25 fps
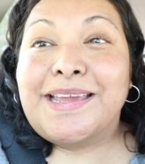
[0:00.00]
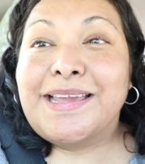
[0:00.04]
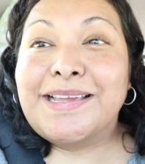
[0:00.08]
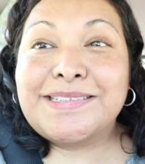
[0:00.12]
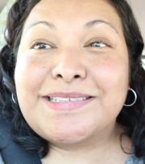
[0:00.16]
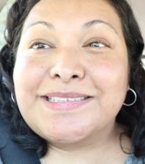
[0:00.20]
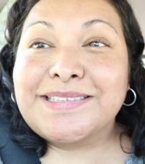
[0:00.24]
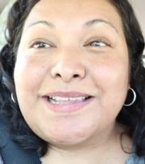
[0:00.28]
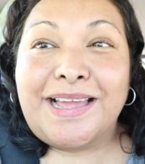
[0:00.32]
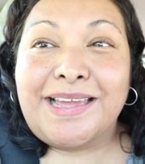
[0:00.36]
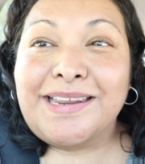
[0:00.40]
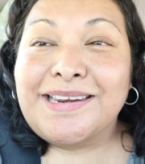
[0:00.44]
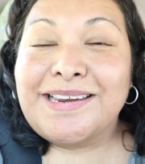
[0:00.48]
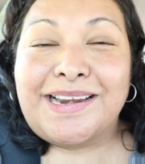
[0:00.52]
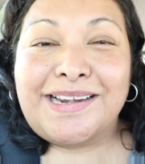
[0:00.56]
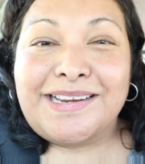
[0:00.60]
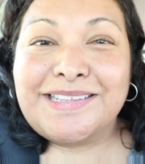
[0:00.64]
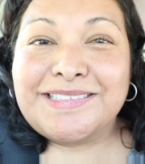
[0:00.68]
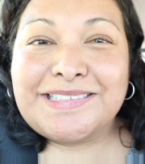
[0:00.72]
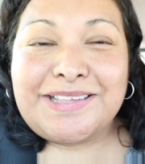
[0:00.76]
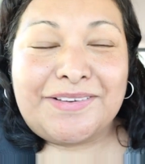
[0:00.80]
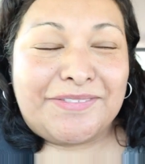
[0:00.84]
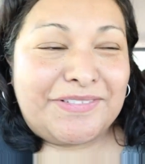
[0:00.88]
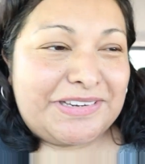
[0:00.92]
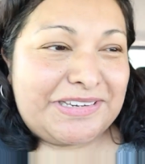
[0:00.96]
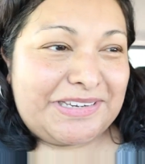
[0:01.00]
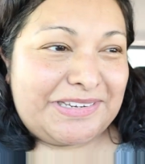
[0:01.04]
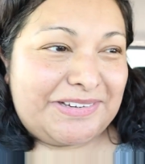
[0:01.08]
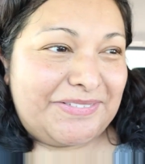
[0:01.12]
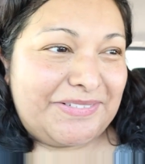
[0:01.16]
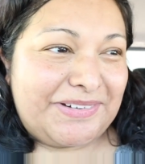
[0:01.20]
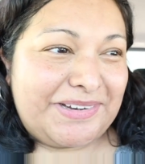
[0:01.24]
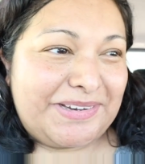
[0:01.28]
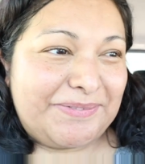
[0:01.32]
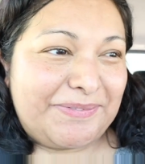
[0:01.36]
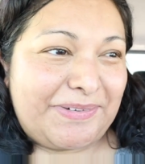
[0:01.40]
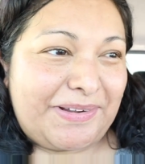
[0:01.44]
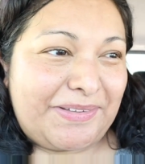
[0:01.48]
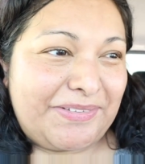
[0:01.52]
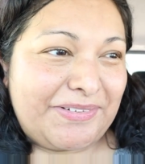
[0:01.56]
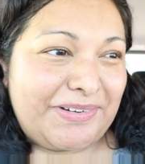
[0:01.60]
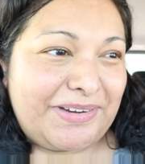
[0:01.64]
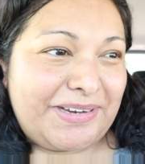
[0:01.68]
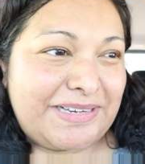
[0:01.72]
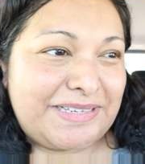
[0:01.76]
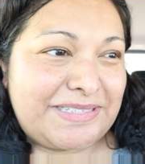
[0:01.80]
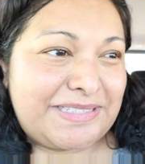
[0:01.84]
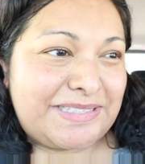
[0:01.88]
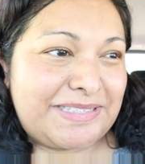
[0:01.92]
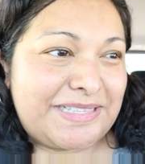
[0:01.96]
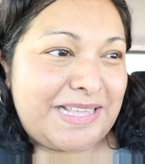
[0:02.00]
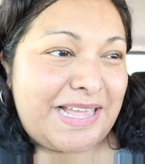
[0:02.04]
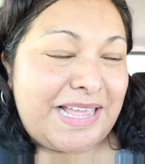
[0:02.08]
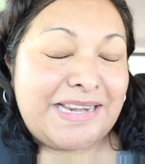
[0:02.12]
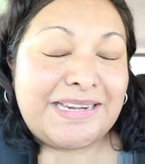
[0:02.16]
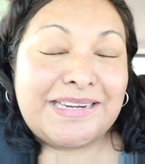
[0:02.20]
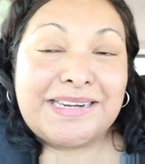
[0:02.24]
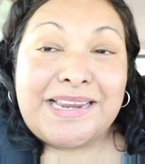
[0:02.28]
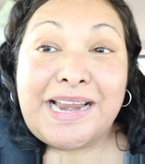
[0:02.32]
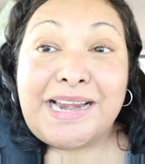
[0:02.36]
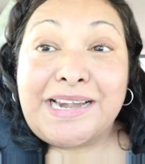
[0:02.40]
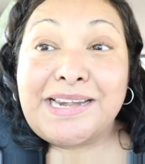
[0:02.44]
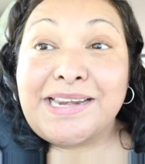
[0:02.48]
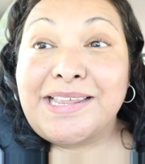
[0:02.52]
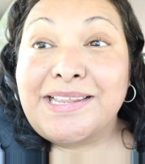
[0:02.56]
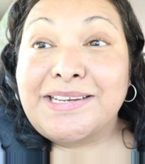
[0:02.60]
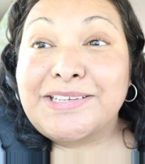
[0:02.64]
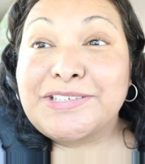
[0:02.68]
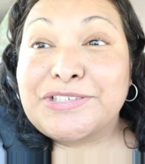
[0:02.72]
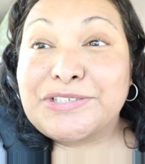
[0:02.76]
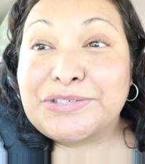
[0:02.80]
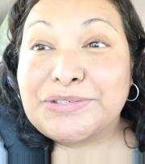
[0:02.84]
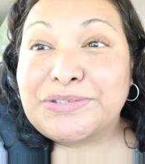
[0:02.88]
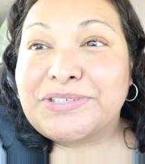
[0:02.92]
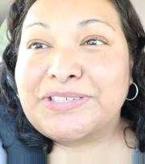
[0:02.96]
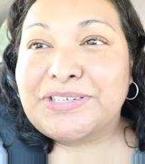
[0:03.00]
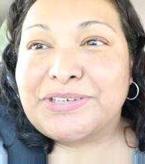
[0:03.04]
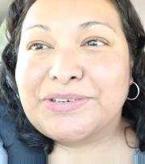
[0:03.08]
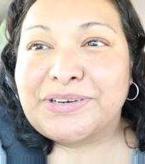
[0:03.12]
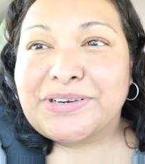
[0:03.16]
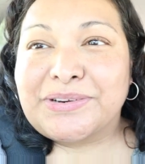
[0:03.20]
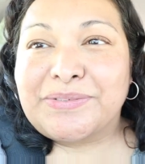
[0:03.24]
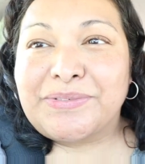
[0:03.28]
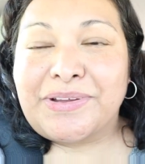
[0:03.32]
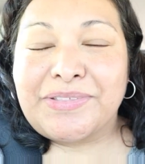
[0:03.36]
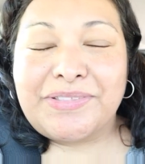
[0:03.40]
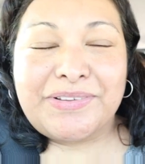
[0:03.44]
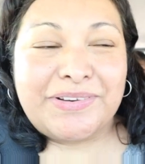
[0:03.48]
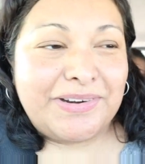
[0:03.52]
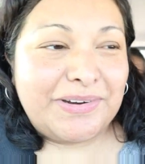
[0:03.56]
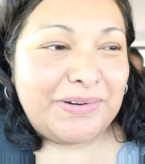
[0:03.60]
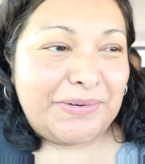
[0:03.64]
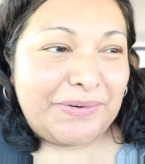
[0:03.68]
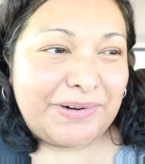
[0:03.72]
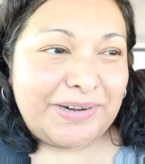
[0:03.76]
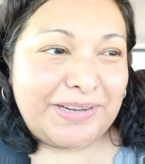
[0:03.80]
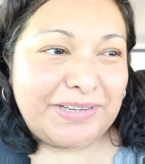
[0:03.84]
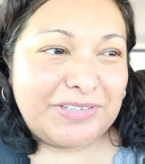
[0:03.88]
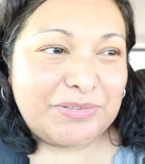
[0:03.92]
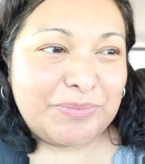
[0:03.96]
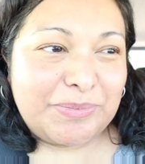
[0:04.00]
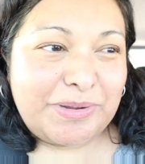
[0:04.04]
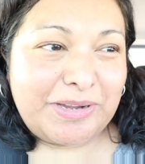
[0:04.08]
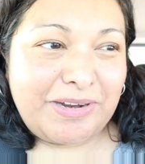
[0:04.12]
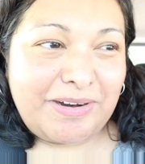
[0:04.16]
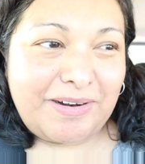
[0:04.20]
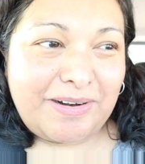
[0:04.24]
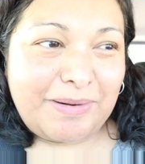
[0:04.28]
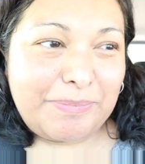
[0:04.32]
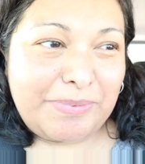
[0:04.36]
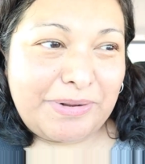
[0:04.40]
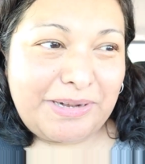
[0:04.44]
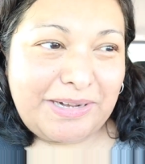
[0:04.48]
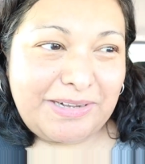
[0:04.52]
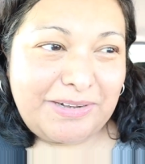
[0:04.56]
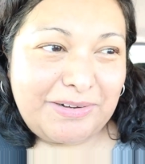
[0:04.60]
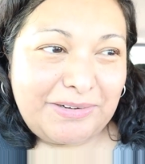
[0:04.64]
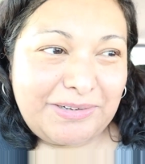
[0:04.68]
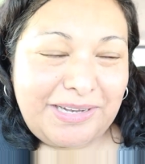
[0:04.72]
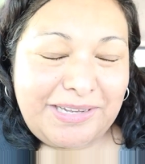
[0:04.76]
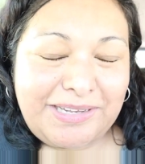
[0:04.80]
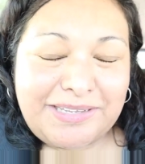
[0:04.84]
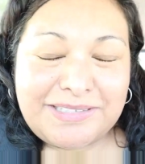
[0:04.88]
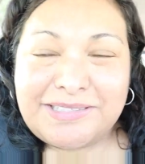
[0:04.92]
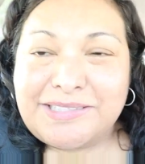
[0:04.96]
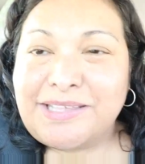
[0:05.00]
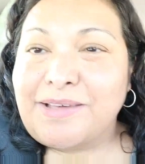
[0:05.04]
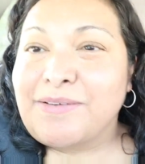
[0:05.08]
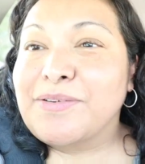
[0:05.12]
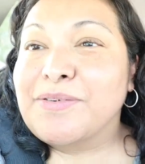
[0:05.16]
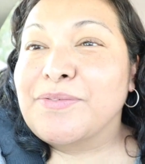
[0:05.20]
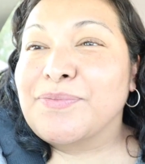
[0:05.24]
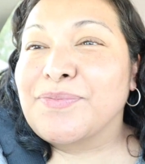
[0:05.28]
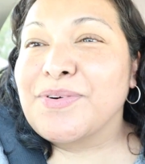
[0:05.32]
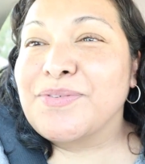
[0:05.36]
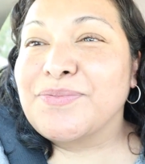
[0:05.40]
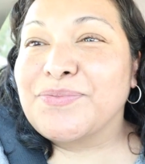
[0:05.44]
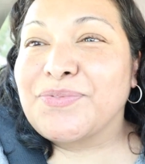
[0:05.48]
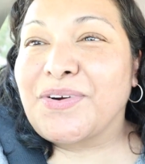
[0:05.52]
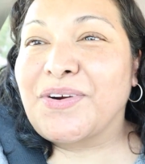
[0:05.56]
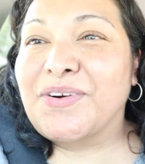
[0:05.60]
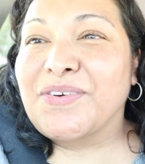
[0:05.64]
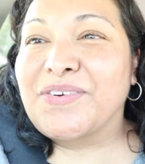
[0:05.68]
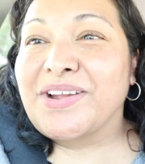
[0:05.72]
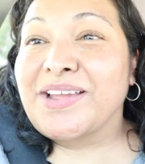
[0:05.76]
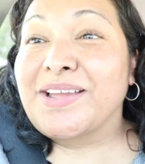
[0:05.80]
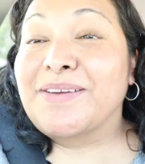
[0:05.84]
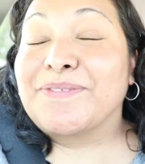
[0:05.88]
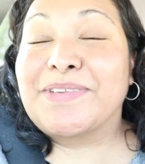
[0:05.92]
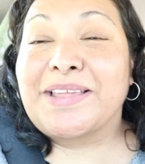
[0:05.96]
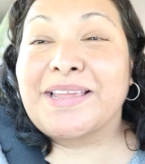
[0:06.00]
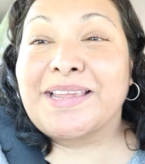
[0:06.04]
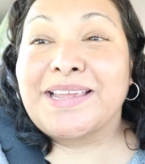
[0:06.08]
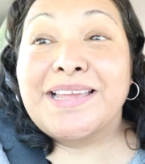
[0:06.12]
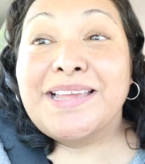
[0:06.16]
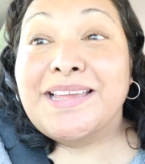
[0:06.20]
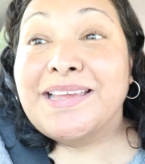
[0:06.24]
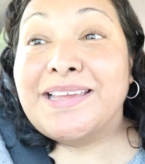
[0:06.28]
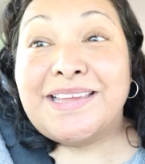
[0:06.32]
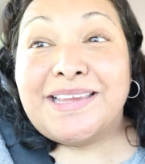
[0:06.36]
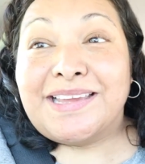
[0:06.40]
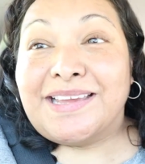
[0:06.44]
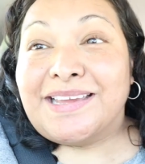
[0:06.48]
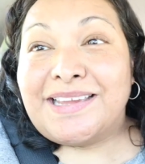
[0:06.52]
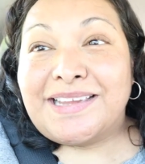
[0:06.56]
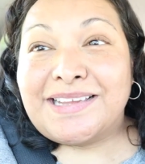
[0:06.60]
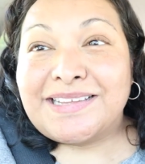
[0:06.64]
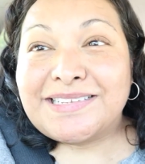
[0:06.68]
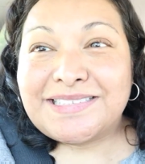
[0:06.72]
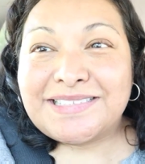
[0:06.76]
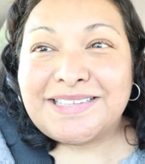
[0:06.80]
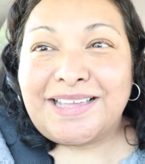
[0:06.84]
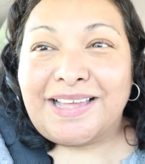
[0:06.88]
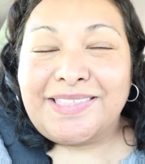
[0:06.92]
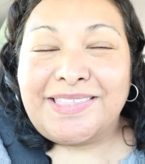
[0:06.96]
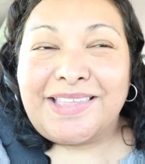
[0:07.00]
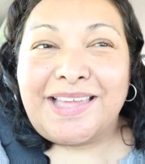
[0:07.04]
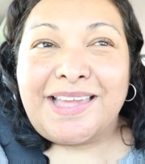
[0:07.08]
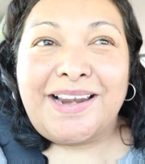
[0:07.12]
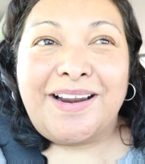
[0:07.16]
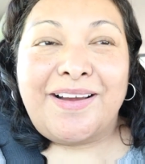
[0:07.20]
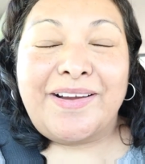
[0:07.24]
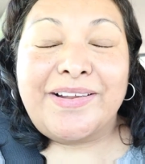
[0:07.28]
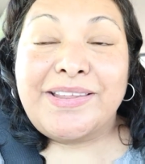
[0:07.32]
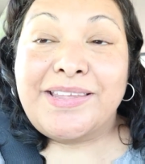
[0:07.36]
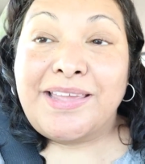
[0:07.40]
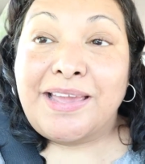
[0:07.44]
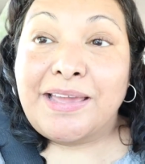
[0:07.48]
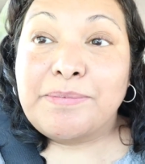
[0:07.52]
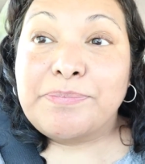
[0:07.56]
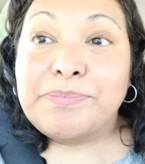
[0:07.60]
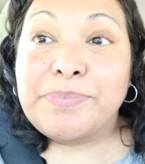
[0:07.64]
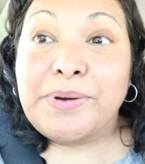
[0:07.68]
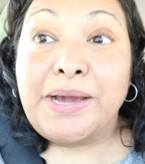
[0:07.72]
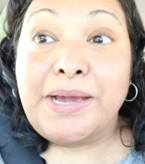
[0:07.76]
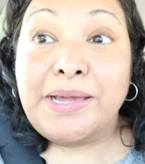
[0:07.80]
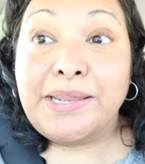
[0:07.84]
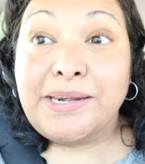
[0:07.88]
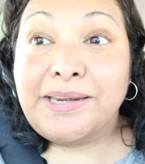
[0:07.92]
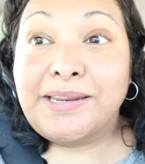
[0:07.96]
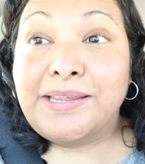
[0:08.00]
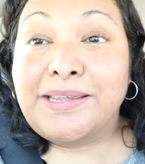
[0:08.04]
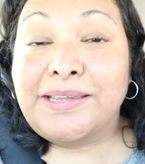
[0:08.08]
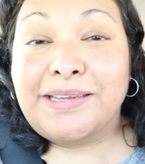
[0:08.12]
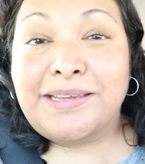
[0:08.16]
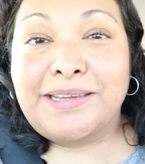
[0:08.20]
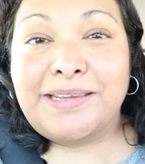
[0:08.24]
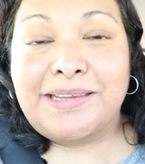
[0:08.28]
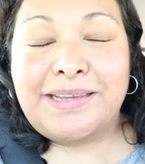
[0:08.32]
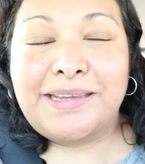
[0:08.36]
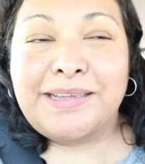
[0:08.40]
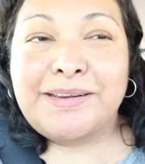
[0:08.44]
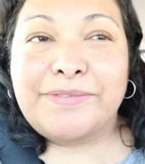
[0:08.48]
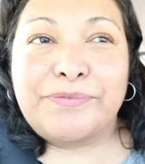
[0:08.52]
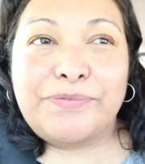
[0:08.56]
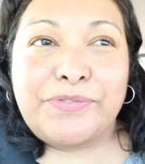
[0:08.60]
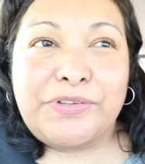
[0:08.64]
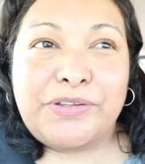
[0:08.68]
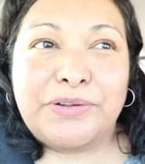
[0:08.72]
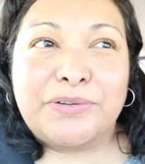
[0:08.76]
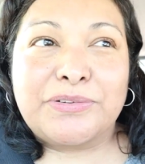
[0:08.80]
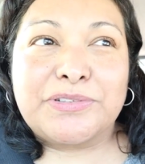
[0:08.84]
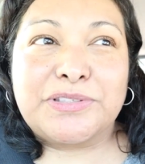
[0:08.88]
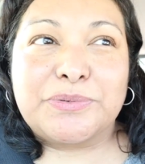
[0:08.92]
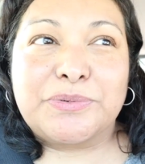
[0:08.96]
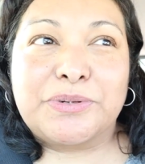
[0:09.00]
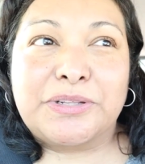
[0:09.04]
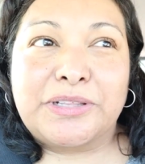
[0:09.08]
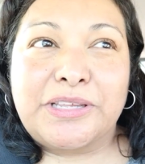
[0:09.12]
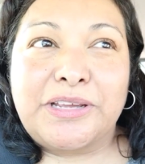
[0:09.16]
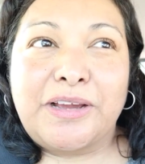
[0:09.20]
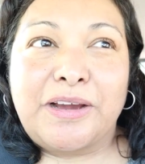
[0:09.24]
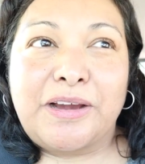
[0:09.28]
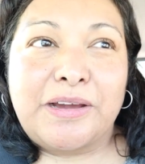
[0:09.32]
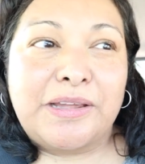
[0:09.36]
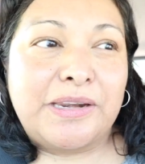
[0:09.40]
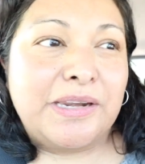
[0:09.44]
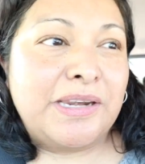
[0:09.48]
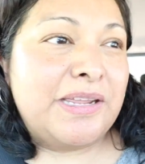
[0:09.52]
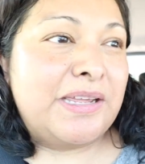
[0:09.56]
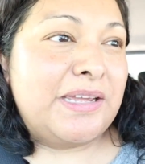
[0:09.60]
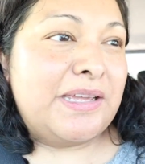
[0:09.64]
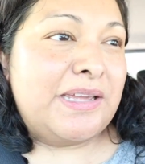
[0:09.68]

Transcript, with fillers: It's not 97-degree weather, it's 92-degree weather according to my car, but it looked like a 7 foot car. I'm like, it's not that hot yet, but it feels really hot.